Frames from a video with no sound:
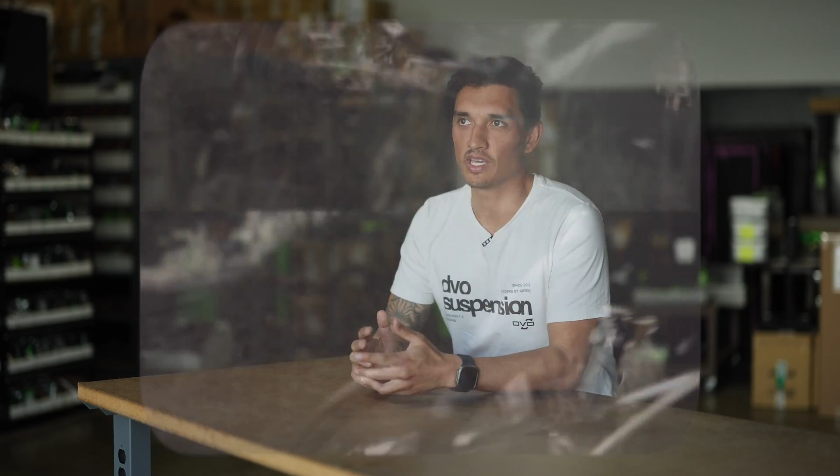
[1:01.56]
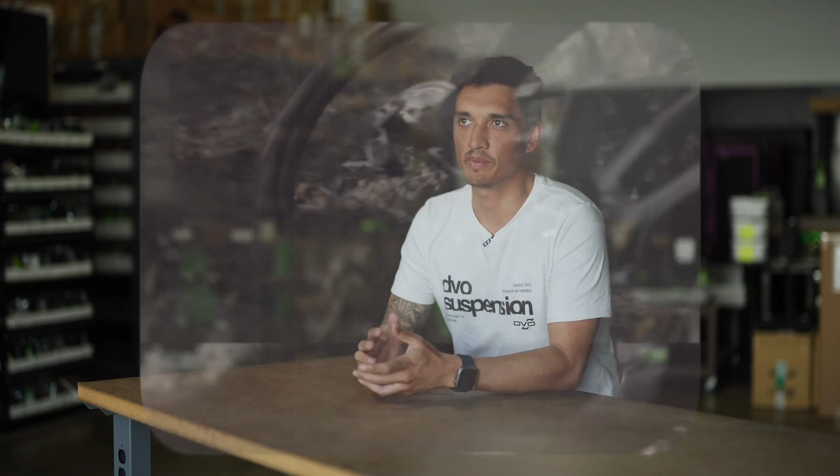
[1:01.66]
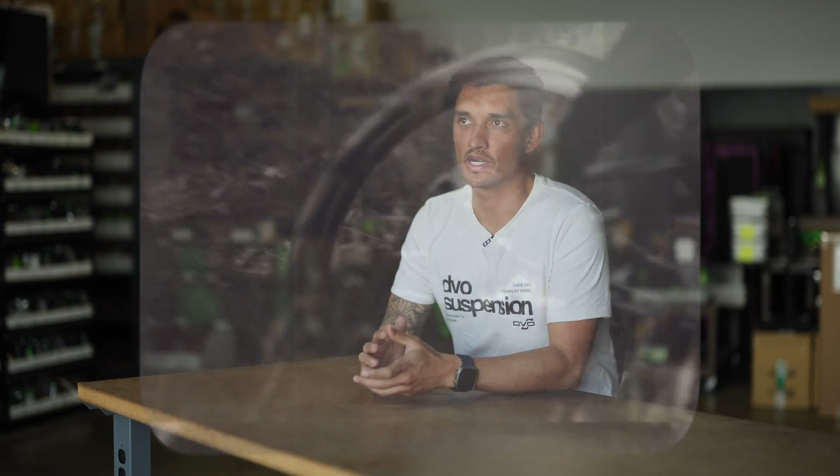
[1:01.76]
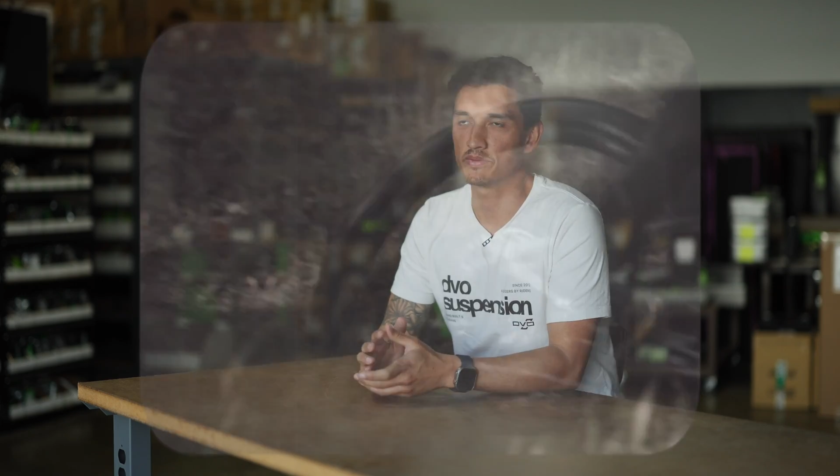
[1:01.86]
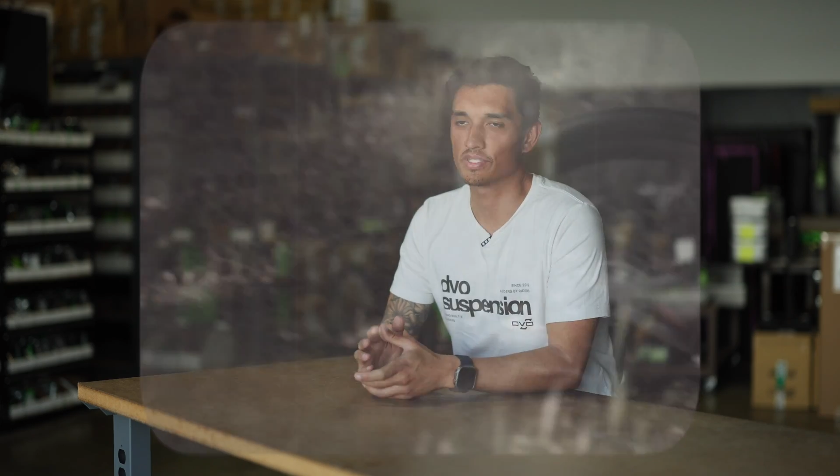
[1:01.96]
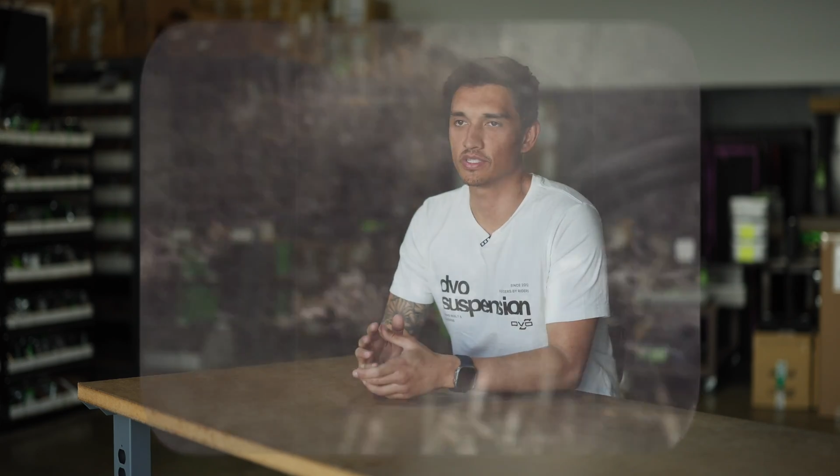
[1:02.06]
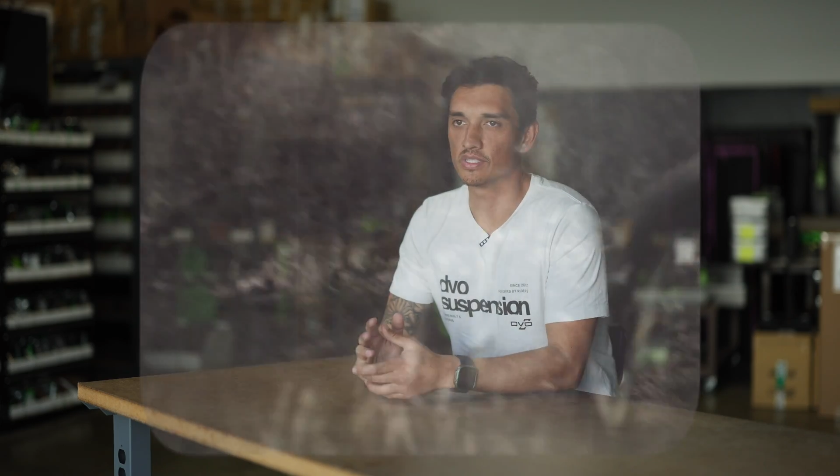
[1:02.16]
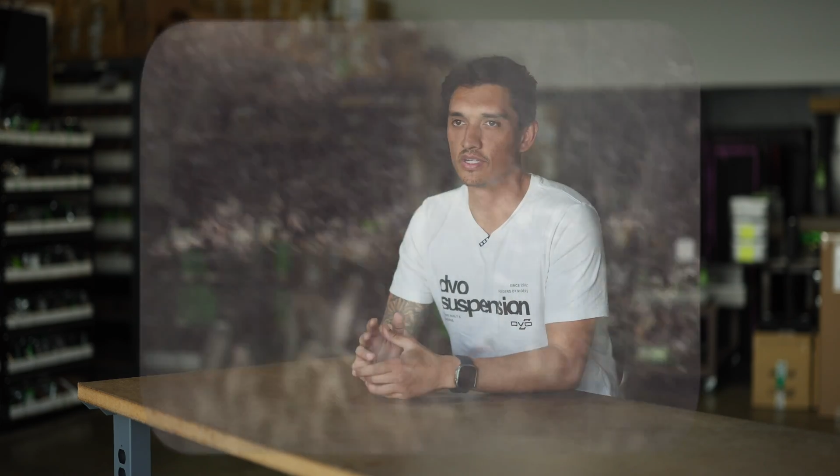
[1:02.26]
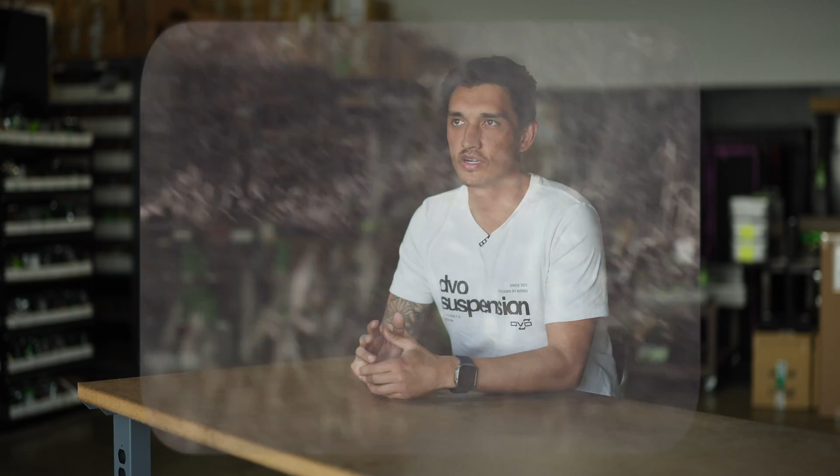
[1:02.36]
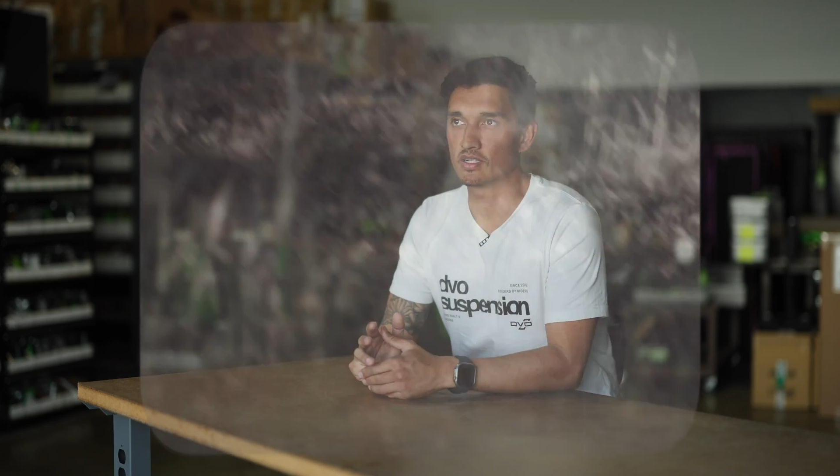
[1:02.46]
came out with
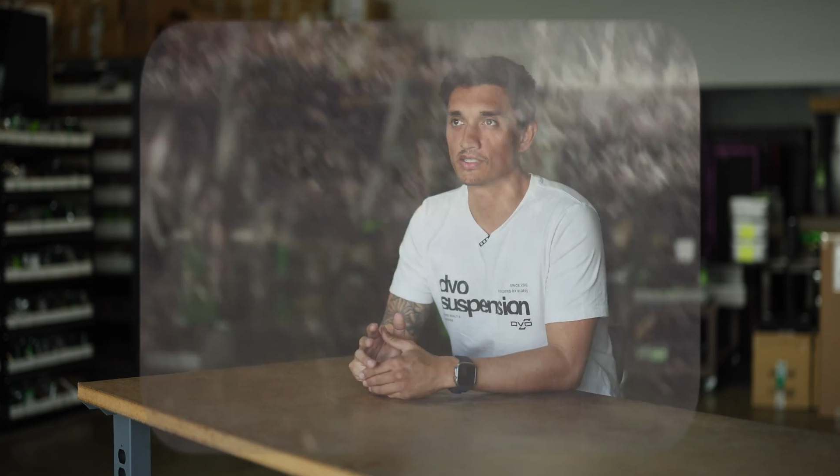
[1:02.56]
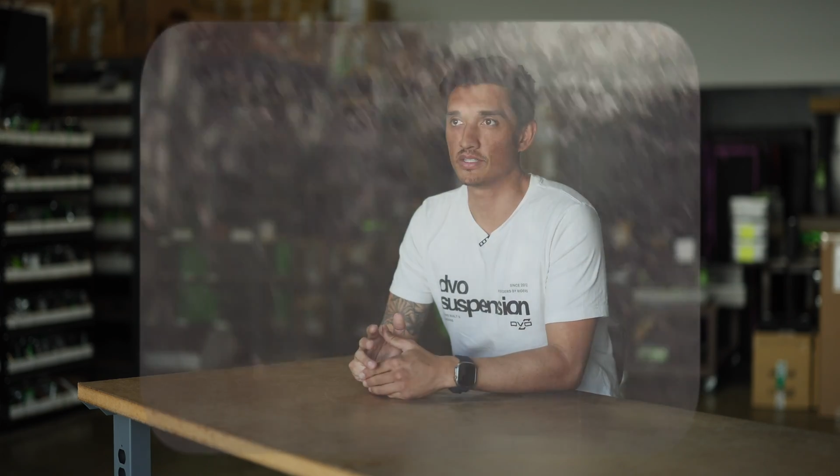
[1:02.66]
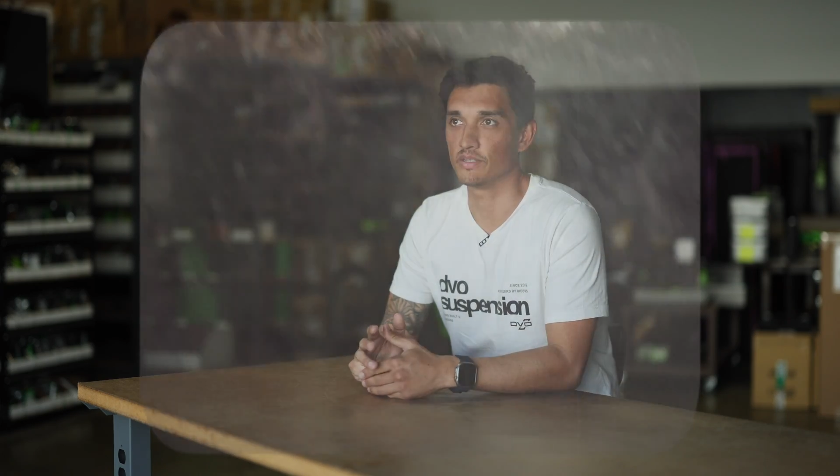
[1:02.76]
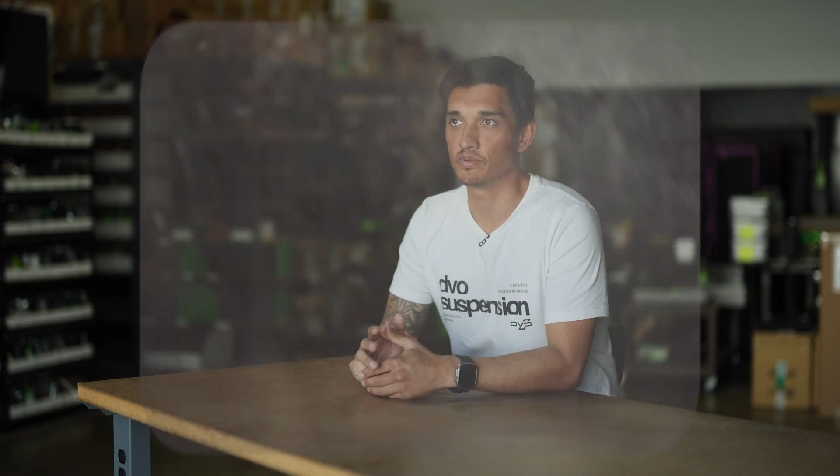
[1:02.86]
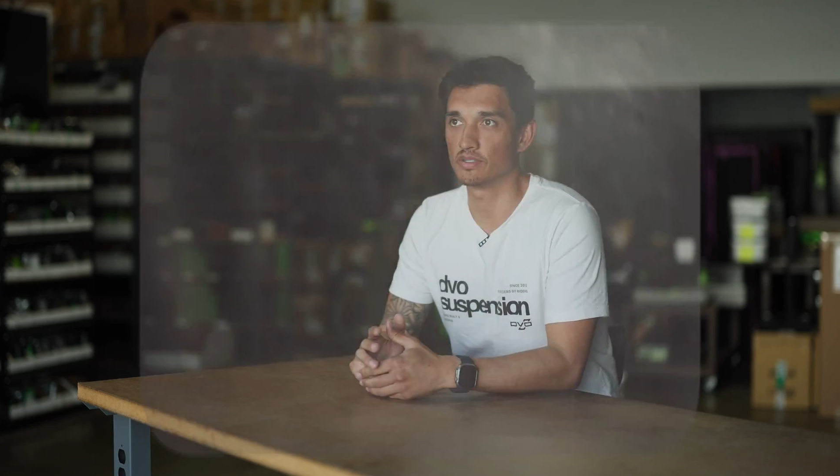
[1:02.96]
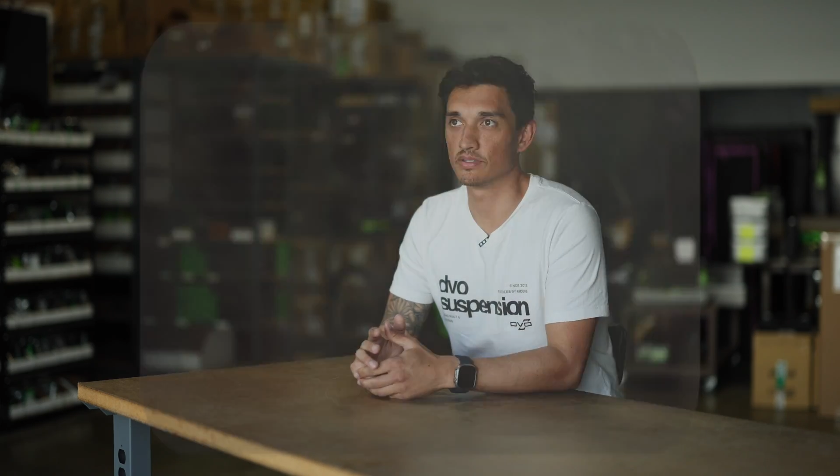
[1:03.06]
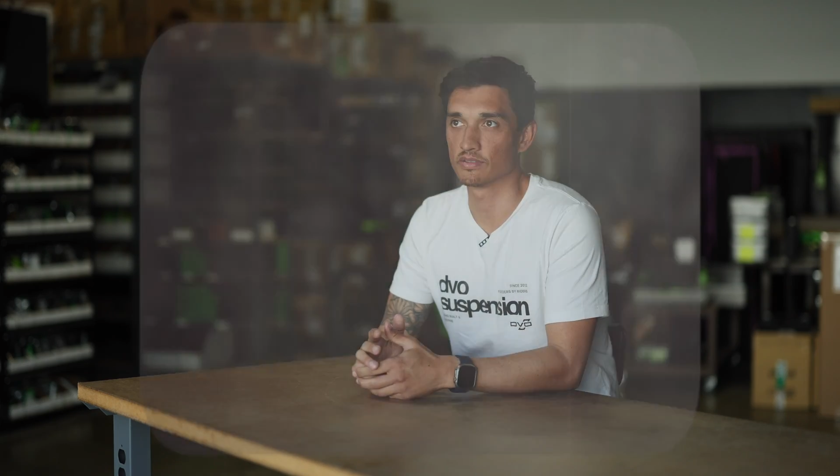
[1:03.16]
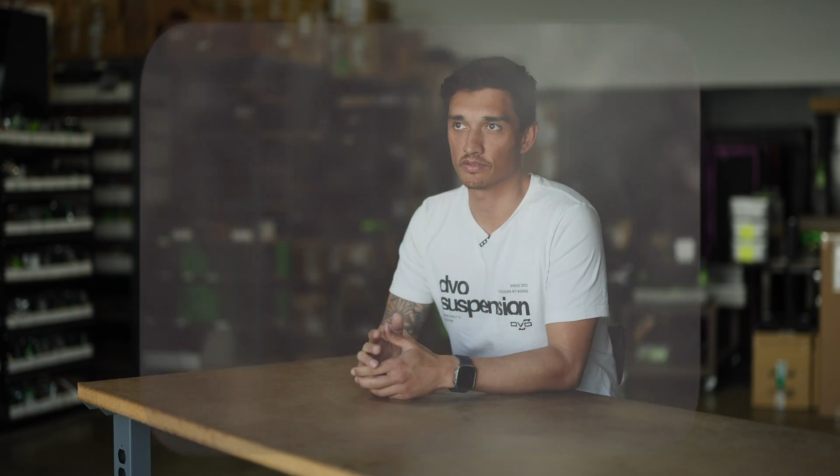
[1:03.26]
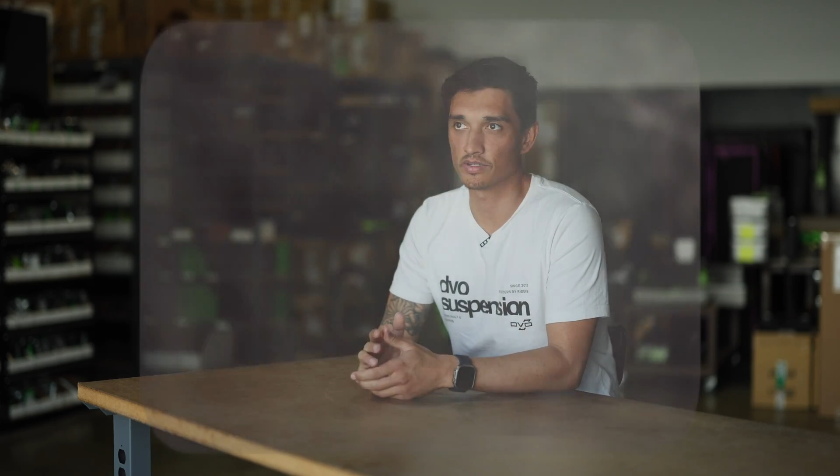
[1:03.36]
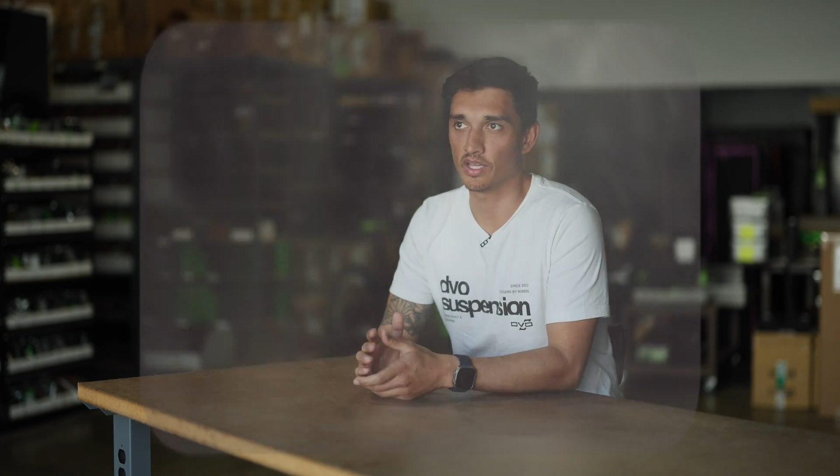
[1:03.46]
in the Onyx
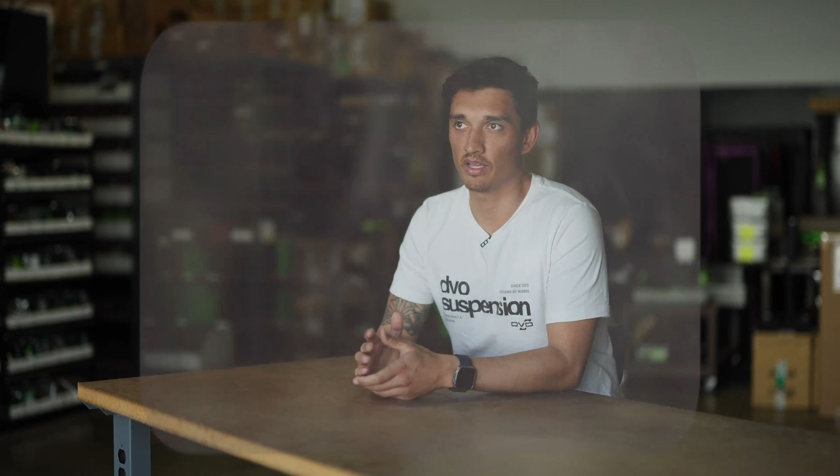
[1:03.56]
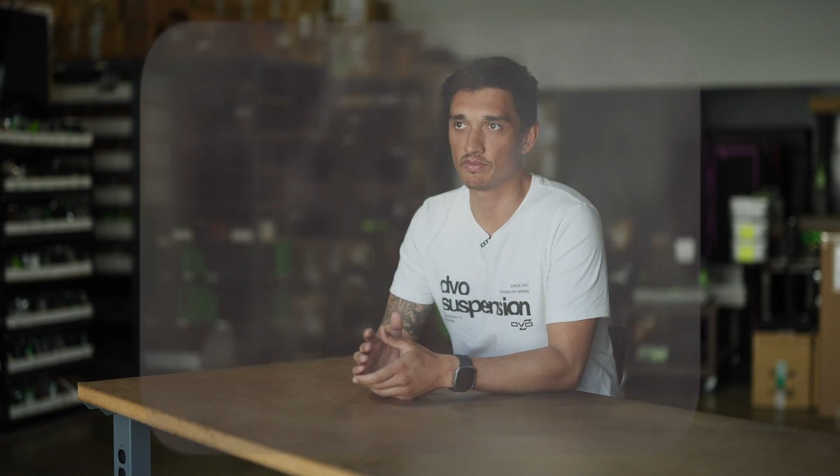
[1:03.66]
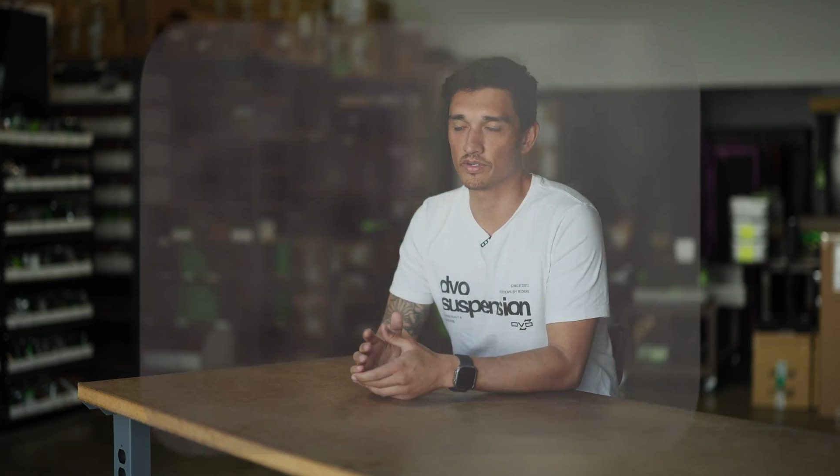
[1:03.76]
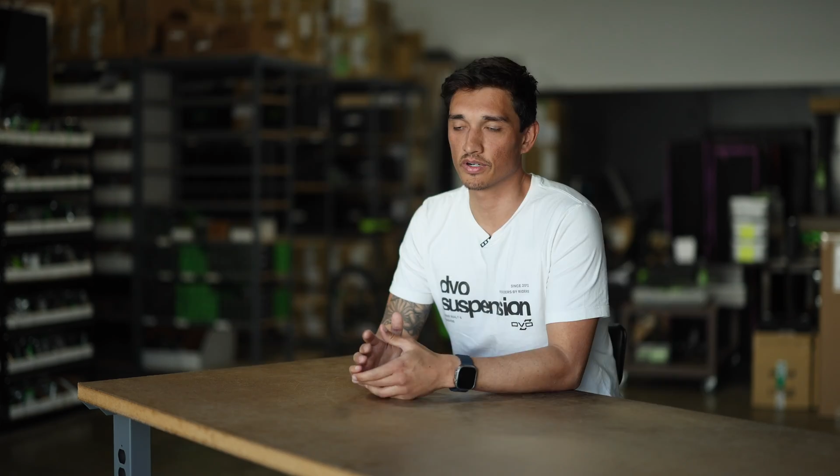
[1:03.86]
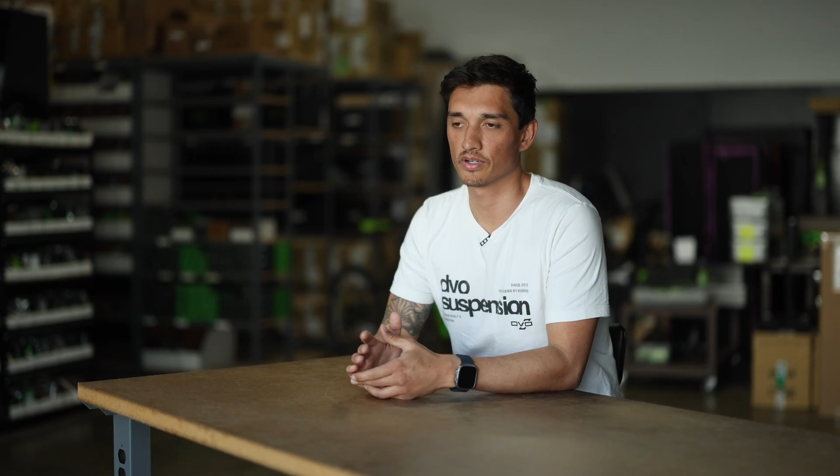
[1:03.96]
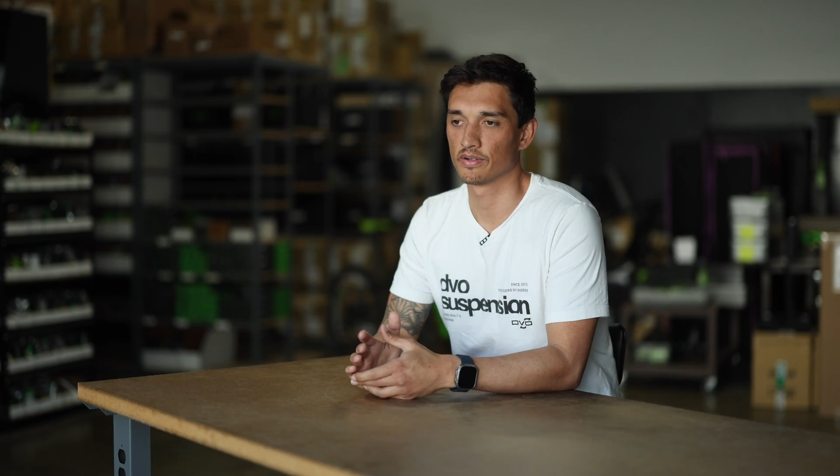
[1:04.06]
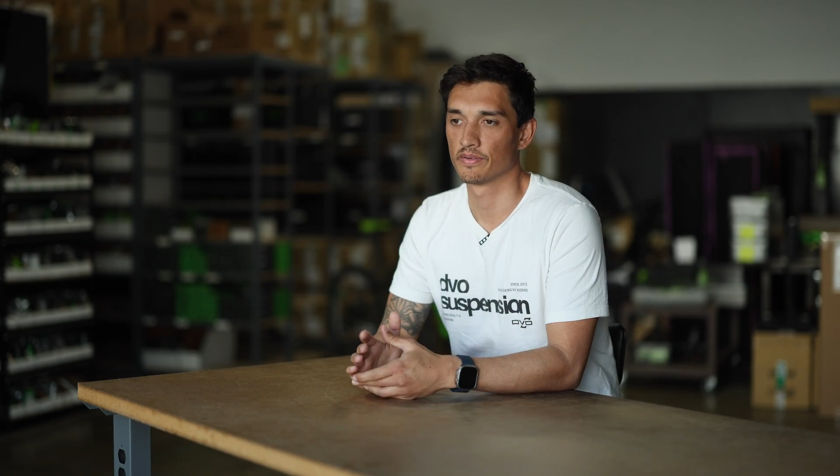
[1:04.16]
D138 fork.